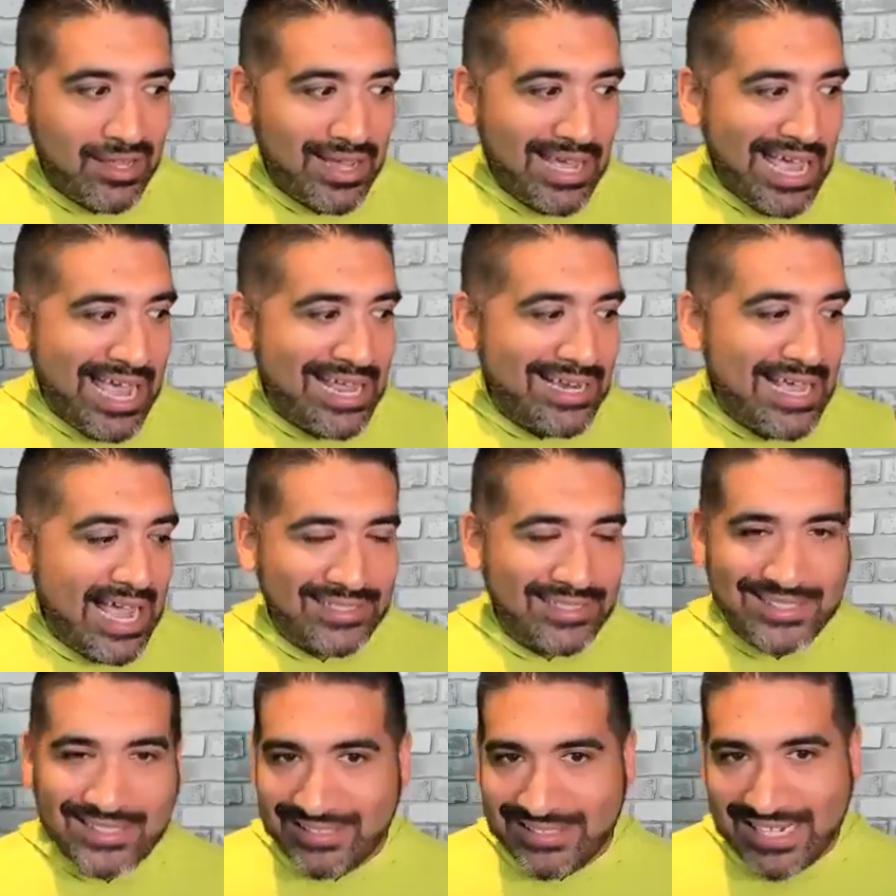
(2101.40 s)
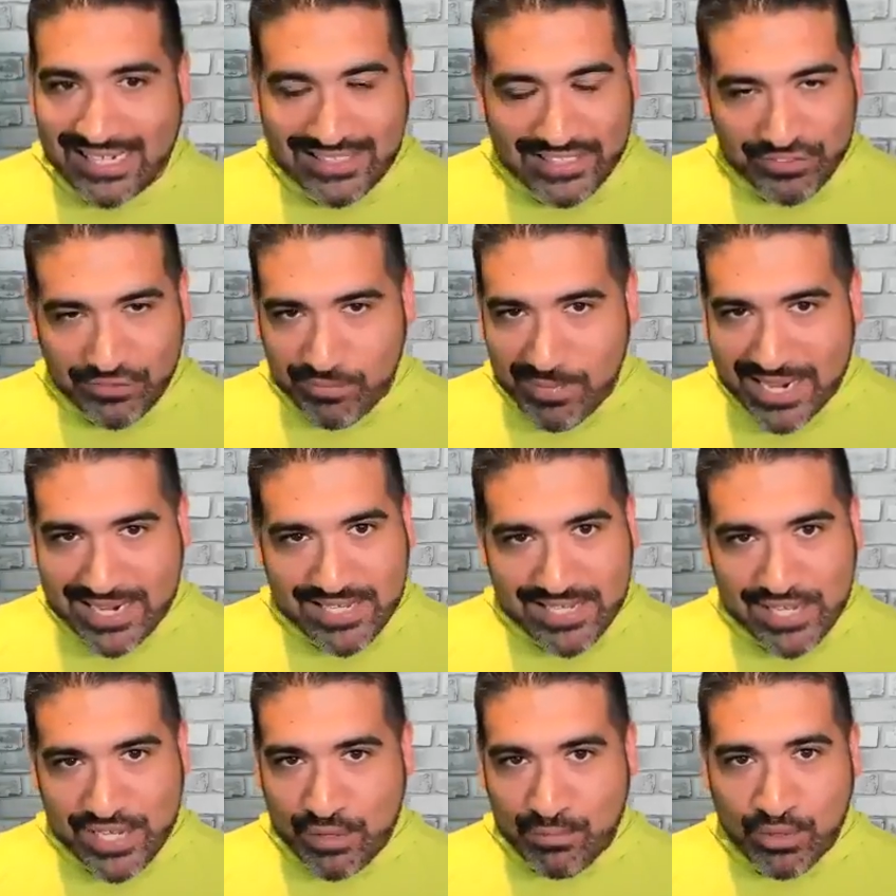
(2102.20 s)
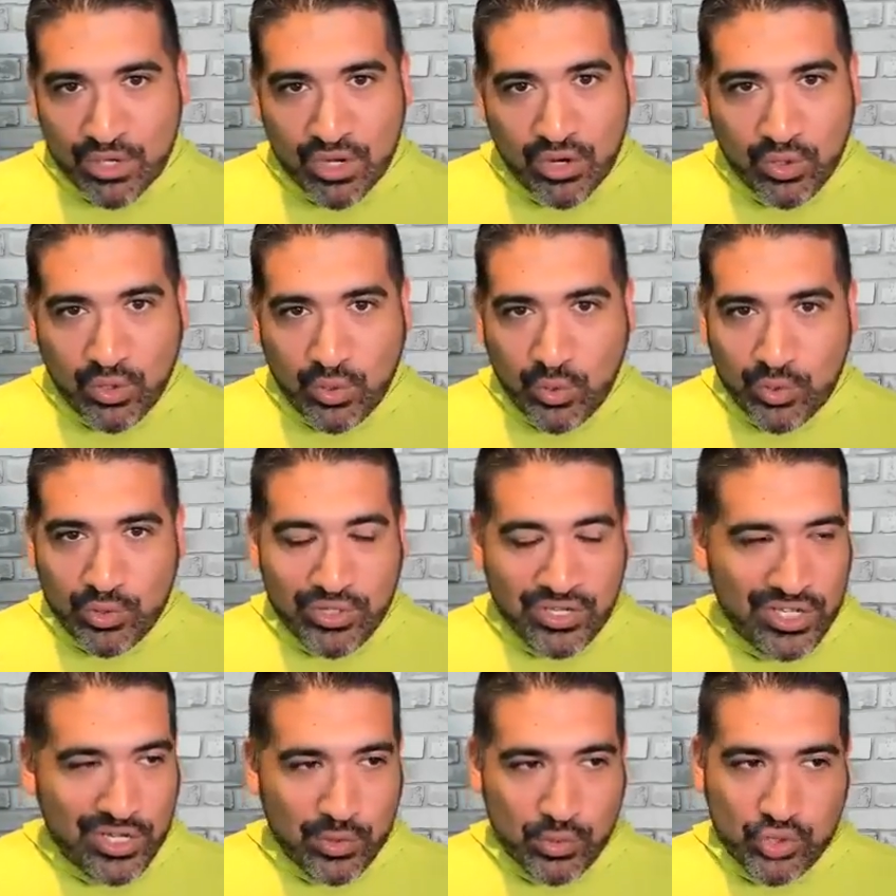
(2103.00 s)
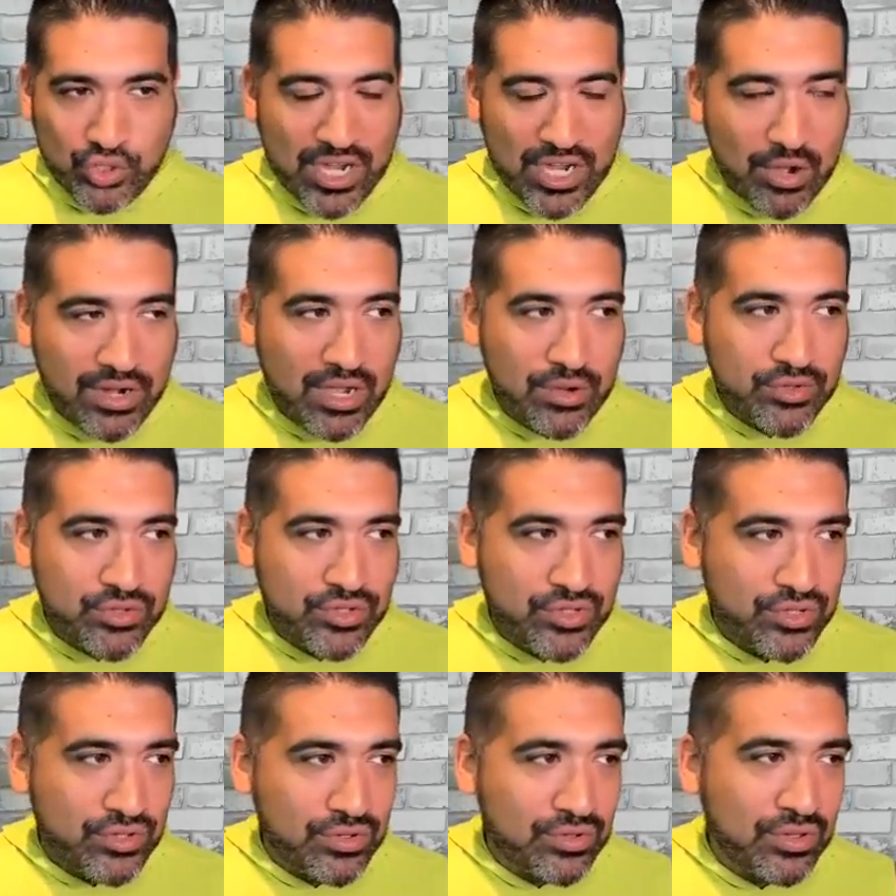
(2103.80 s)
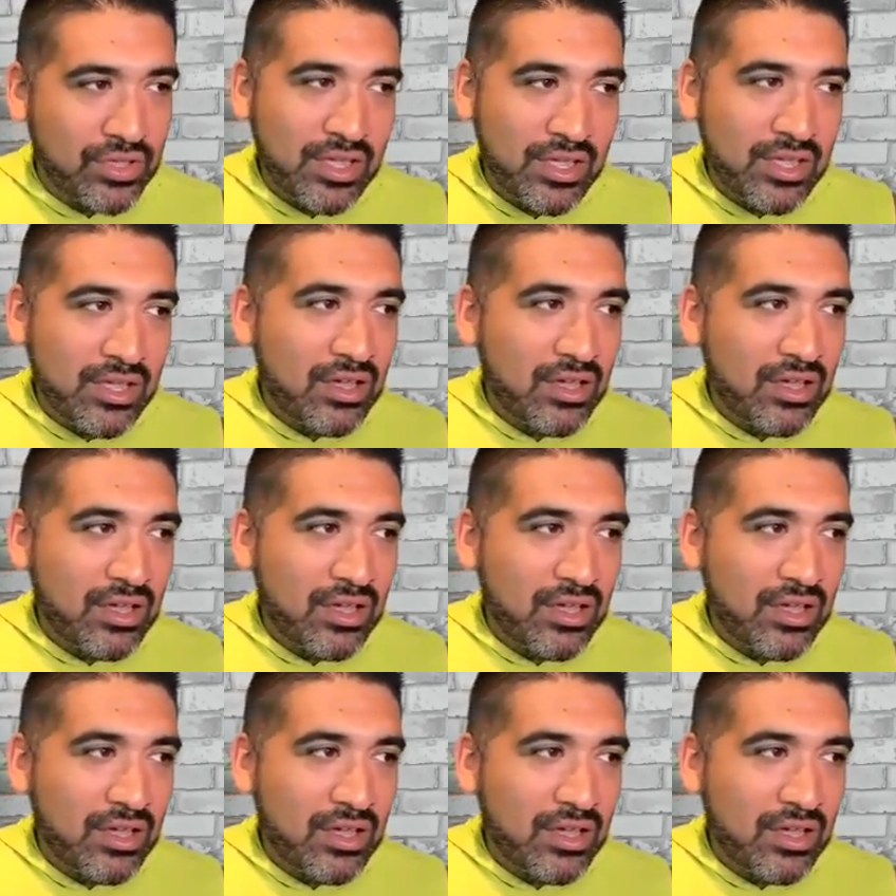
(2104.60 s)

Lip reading: and success of my team. Huge shout out to